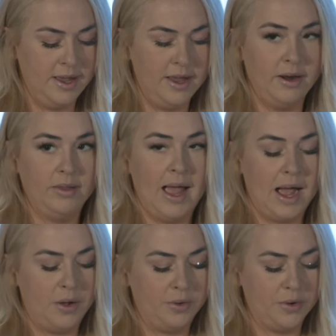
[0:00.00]
an
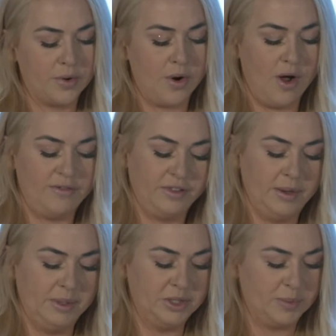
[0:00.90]
allowed or
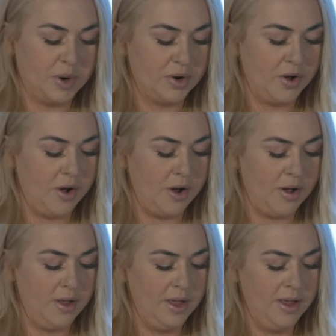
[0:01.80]
off-limits protocol,